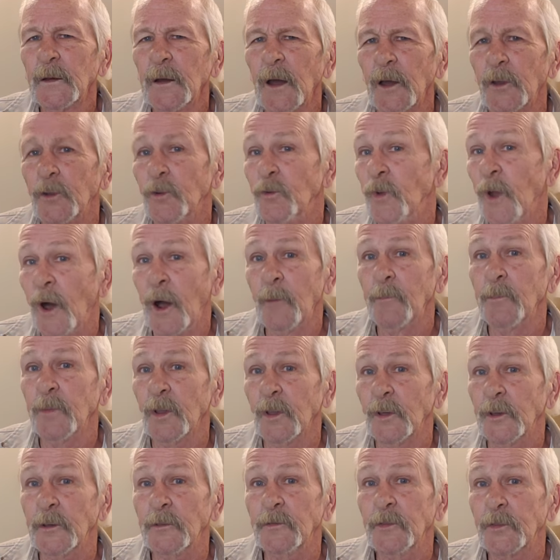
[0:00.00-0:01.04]
I do not
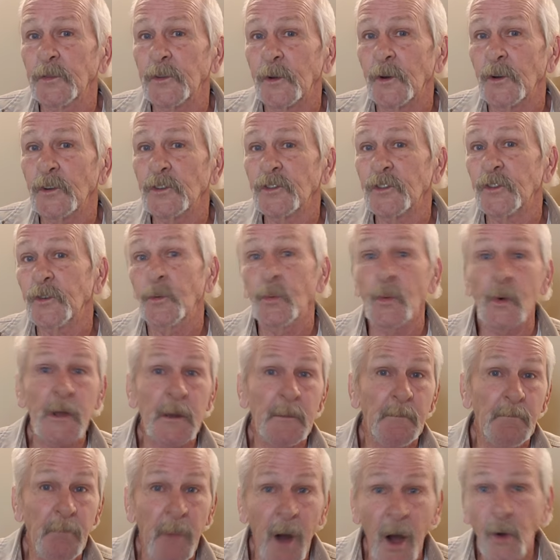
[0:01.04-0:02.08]
believe that there is the
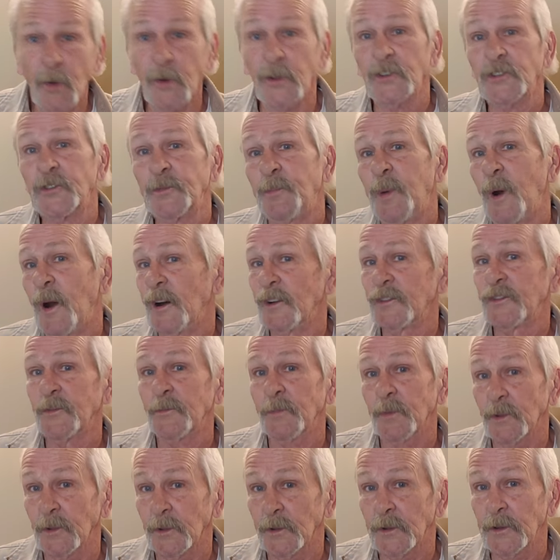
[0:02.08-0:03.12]
remotest
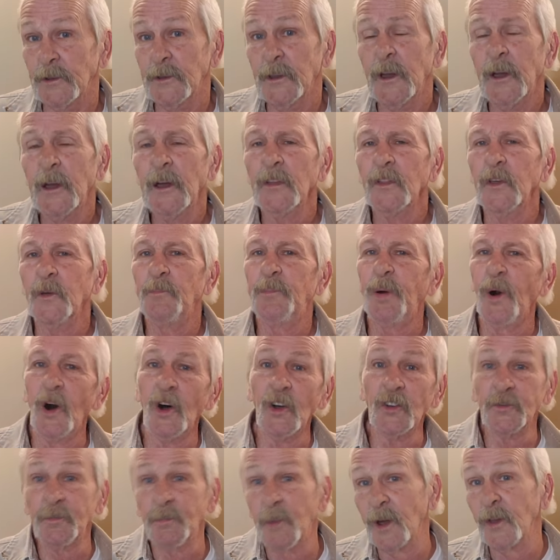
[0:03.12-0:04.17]
possibility that
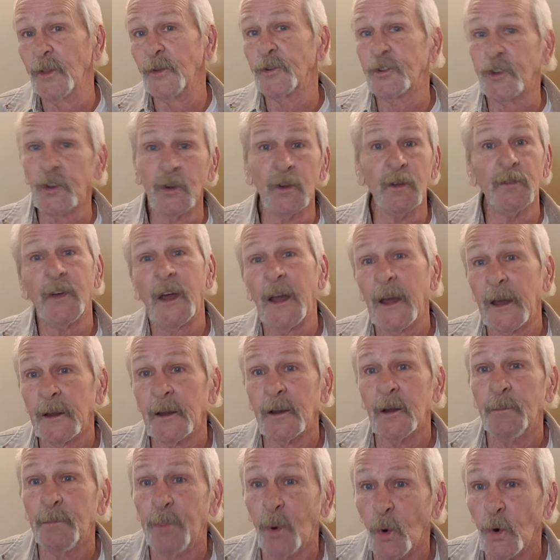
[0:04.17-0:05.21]
Paul's mother could have had
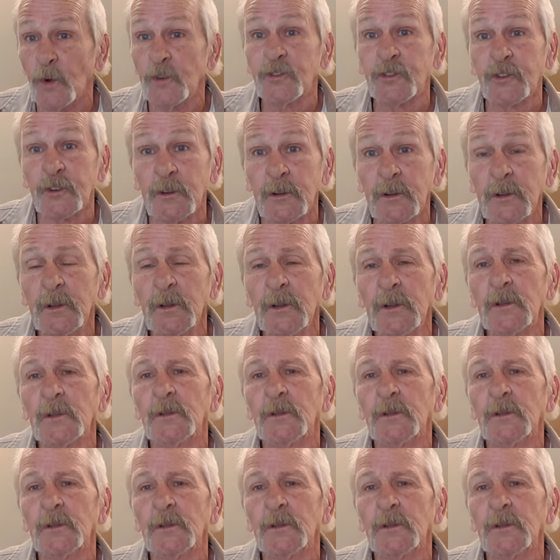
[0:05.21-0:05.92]
an abortion,